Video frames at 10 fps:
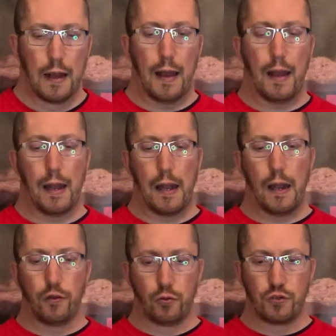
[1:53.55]

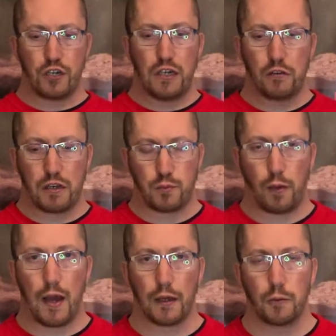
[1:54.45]
there was an Egress
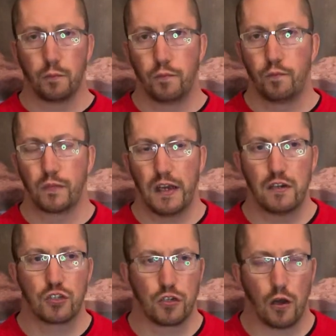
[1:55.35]
Black in
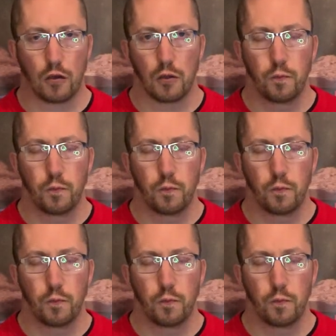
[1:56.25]
stock,